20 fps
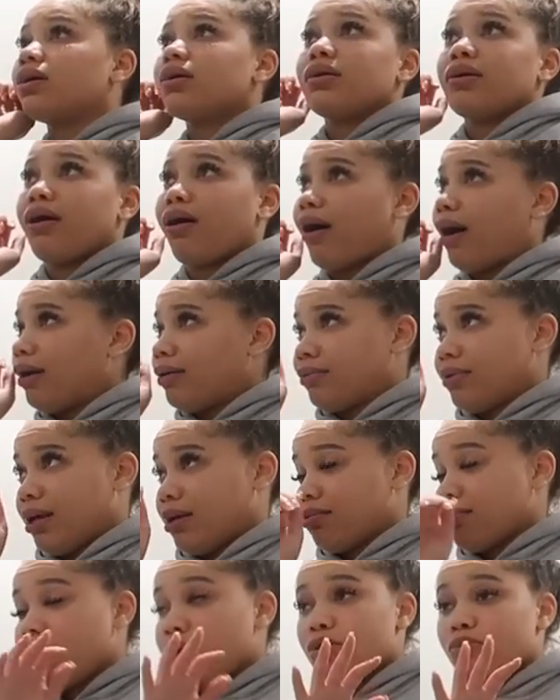y'all i don't
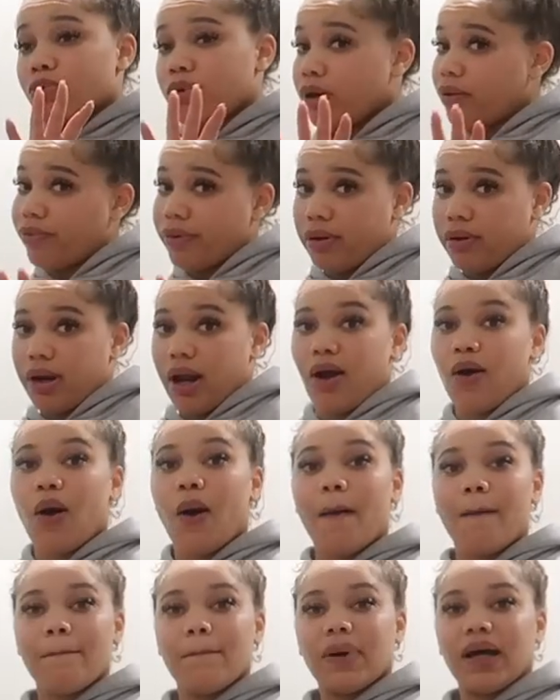know we can figure it out
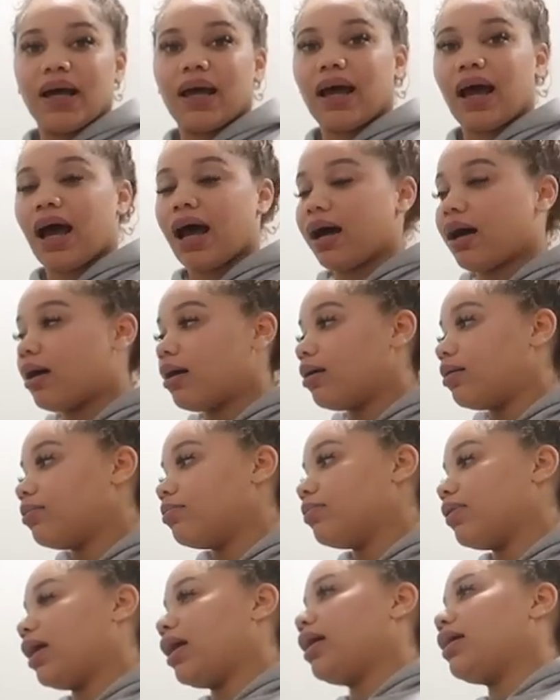but
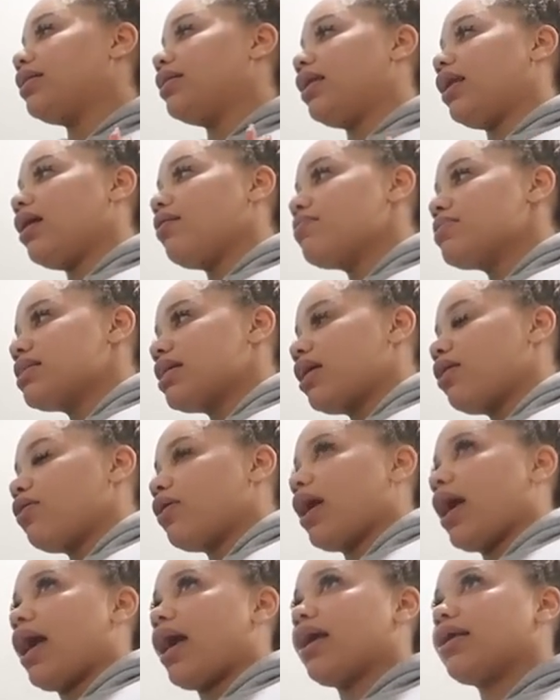um then i was like
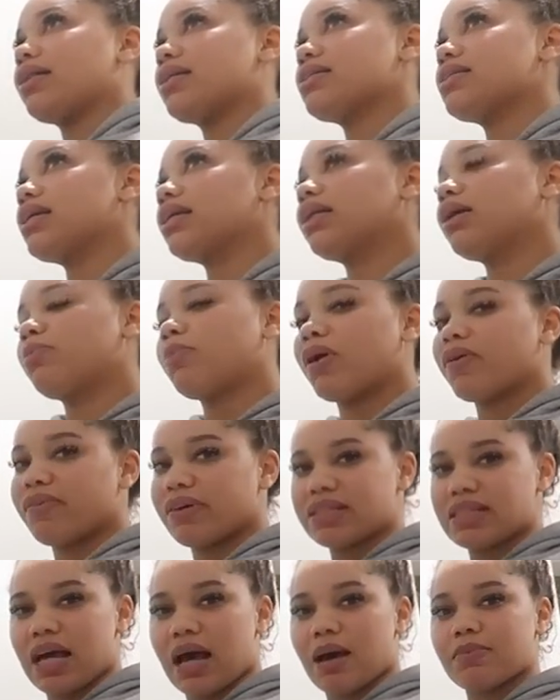okay this is like the
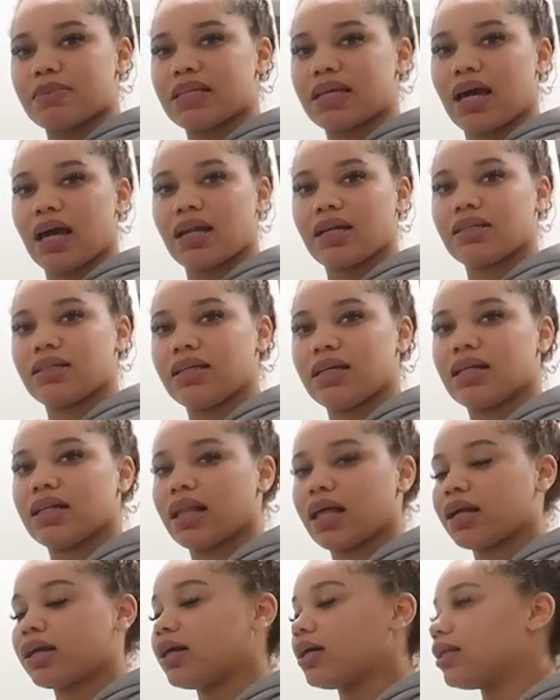perfect time to kind of
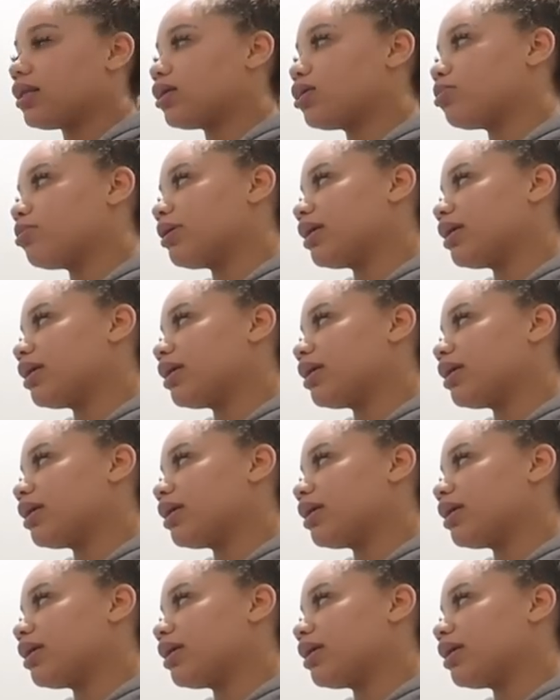declutter a little